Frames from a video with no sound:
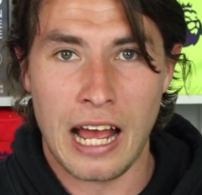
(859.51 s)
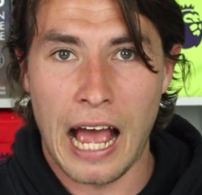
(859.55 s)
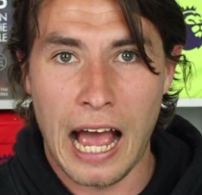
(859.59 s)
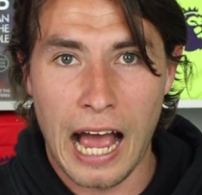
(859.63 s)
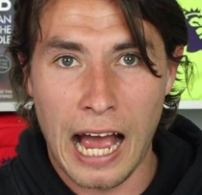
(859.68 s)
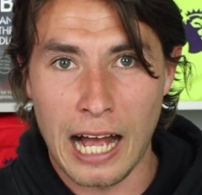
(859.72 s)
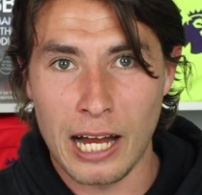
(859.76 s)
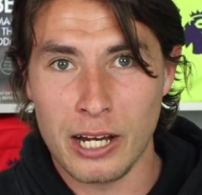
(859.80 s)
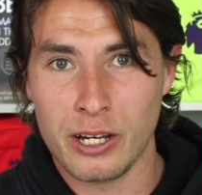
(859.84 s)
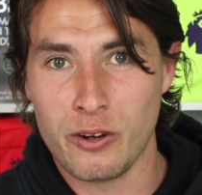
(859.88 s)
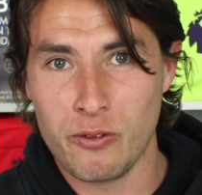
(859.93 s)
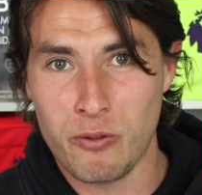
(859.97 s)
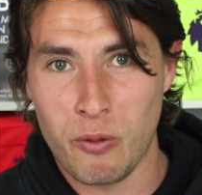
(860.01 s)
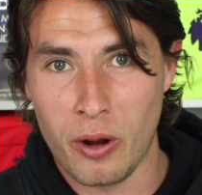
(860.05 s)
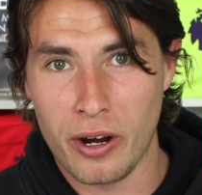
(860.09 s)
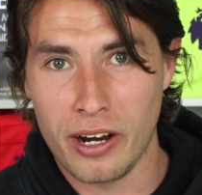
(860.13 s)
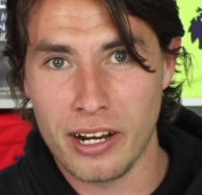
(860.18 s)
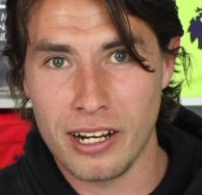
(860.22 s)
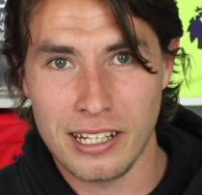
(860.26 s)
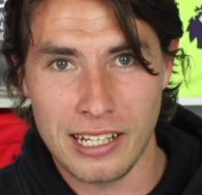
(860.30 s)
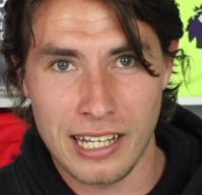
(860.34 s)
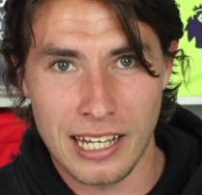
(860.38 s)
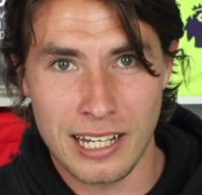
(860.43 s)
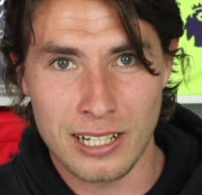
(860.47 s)
And you've won a
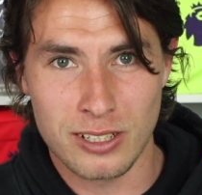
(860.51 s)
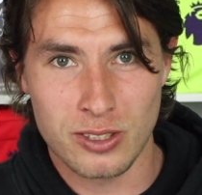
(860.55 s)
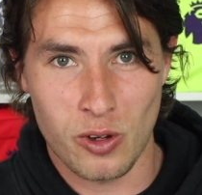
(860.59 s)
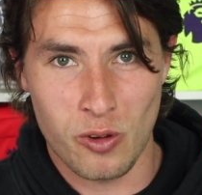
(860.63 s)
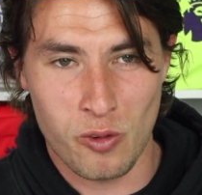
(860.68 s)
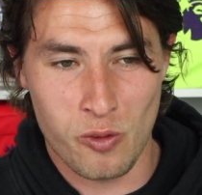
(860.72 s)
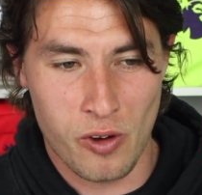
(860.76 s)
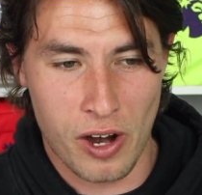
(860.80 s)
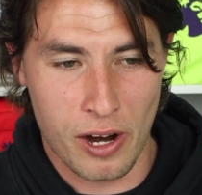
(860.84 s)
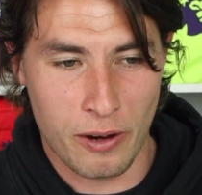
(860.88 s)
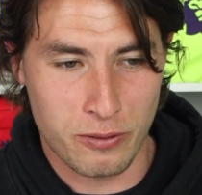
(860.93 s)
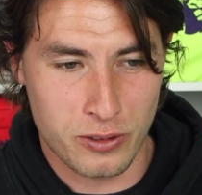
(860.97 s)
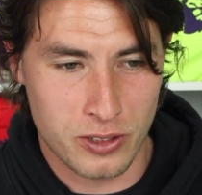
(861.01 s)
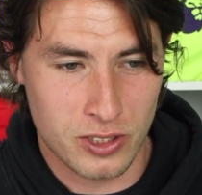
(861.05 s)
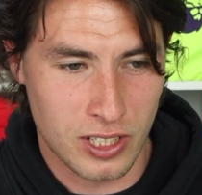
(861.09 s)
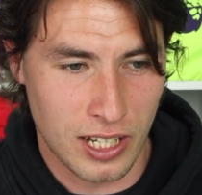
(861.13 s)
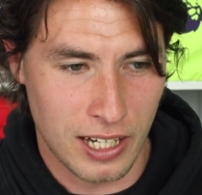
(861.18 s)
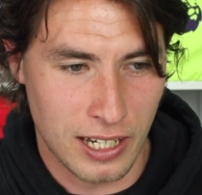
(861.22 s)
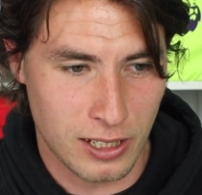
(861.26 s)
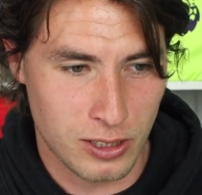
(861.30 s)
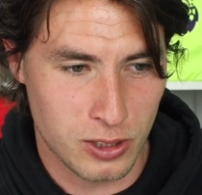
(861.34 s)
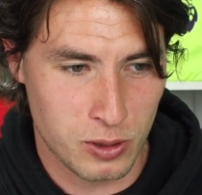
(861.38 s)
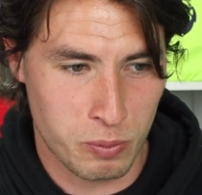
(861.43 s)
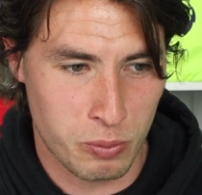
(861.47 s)
year's
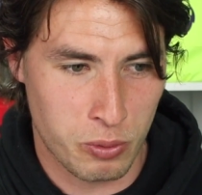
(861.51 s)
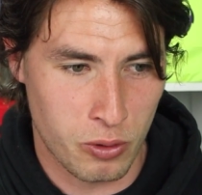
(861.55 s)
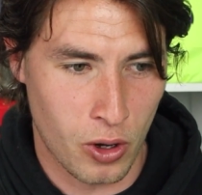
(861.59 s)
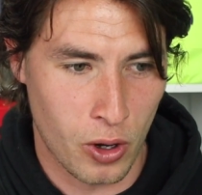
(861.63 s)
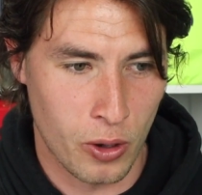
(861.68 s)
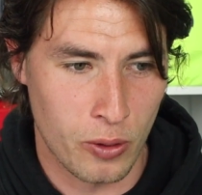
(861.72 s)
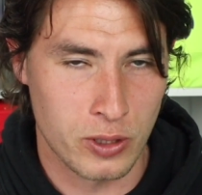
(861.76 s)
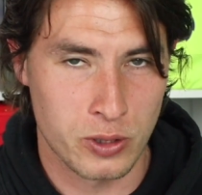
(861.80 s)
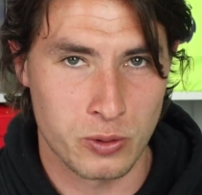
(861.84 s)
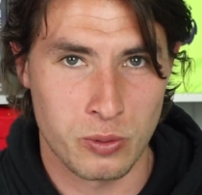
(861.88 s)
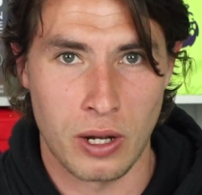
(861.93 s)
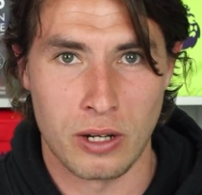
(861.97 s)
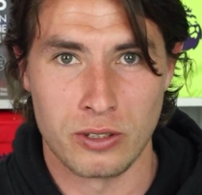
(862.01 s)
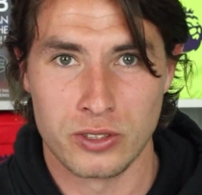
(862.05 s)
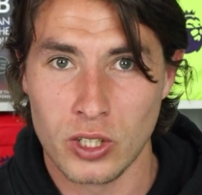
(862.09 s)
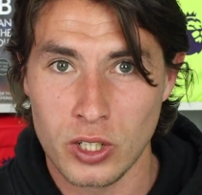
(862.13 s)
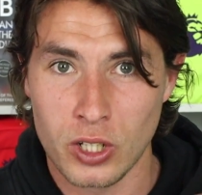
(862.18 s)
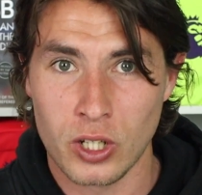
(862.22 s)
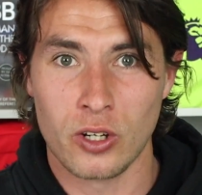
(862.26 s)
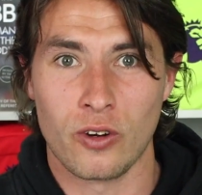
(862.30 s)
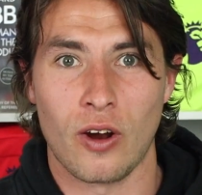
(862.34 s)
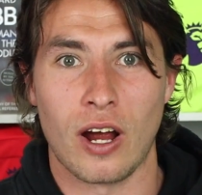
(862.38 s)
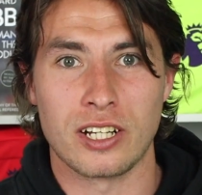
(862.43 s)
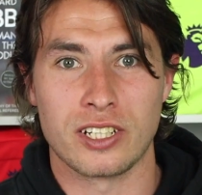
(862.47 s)
REFSIX Pro as well. So
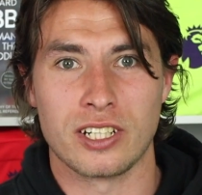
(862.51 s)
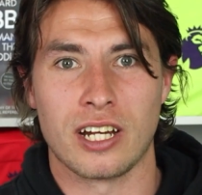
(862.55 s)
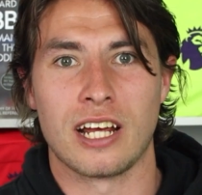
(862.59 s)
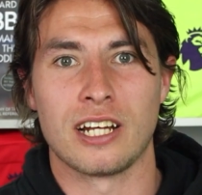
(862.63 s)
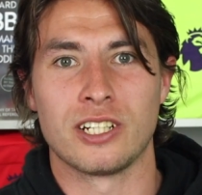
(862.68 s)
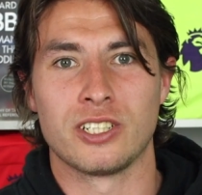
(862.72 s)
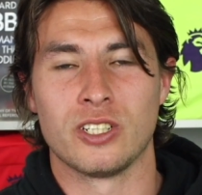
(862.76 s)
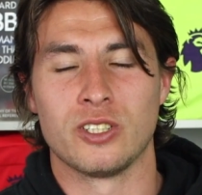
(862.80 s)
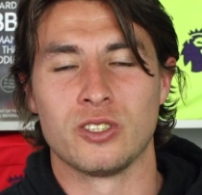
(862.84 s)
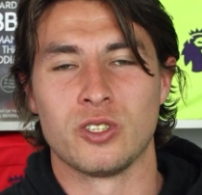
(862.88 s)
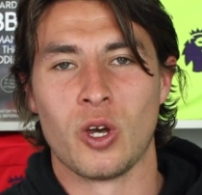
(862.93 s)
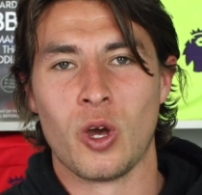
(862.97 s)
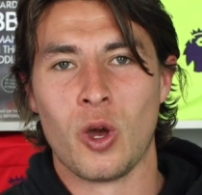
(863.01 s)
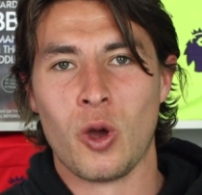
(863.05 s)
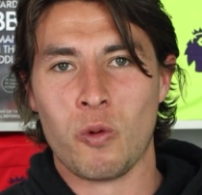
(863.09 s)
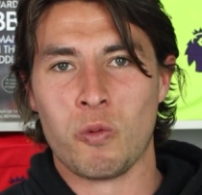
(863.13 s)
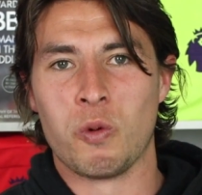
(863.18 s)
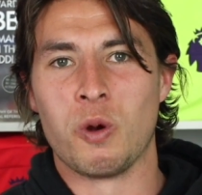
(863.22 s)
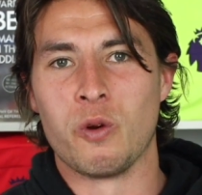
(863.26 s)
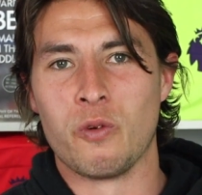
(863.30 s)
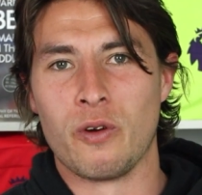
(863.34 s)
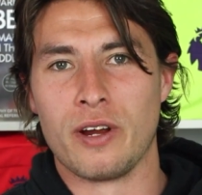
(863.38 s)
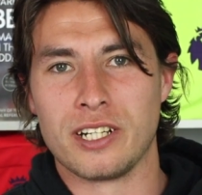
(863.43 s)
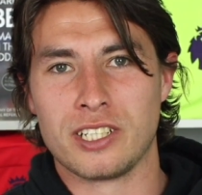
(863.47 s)
congratulations.
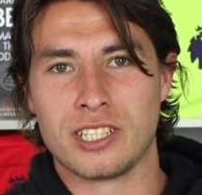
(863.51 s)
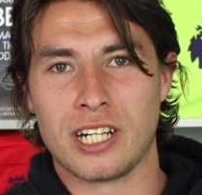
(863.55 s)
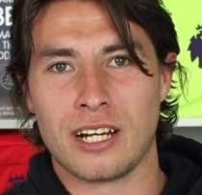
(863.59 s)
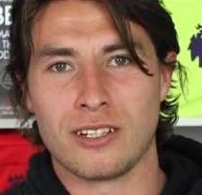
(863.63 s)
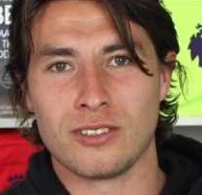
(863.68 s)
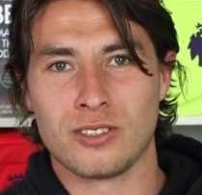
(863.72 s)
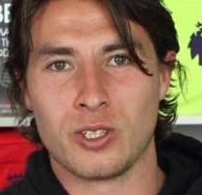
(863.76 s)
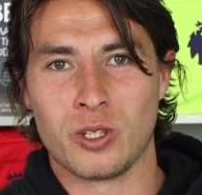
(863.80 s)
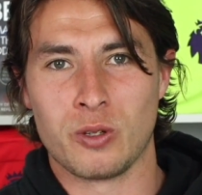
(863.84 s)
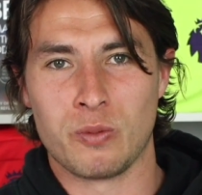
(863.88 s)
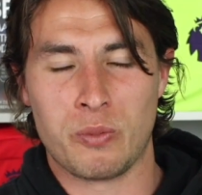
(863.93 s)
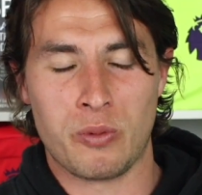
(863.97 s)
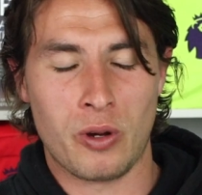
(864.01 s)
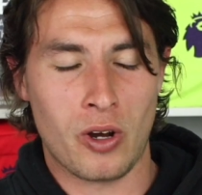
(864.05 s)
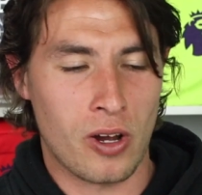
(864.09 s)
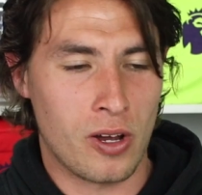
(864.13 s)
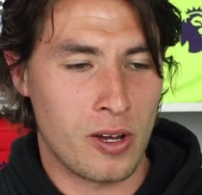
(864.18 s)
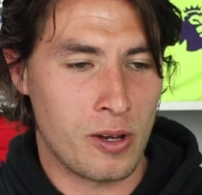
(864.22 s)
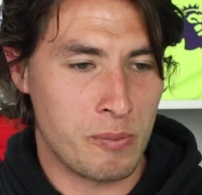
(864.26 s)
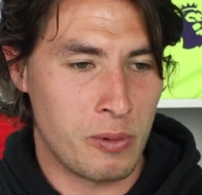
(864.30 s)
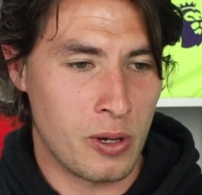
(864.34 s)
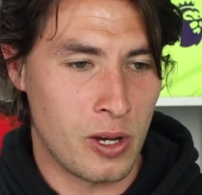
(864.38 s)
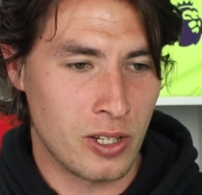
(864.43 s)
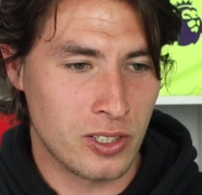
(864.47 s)
We'll reach out to you
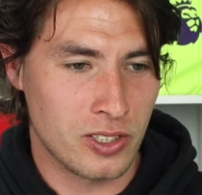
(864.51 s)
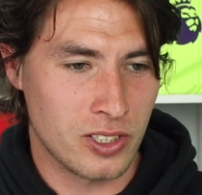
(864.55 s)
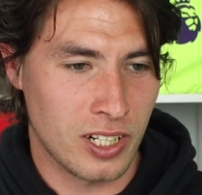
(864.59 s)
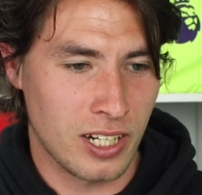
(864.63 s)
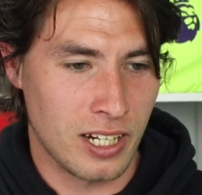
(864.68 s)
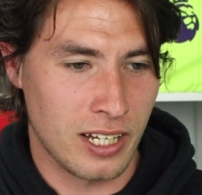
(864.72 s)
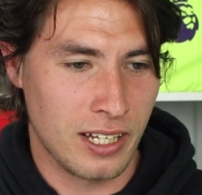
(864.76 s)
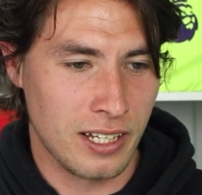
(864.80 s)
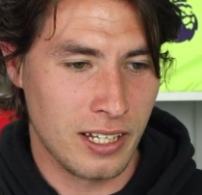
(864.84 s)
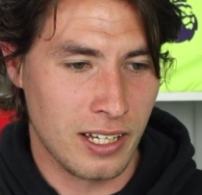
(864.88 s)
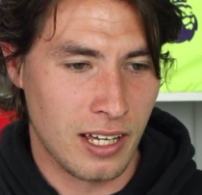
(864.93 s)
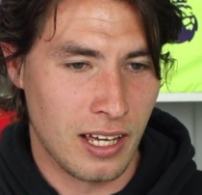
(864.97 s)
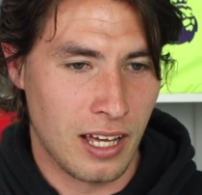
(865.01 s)
personally.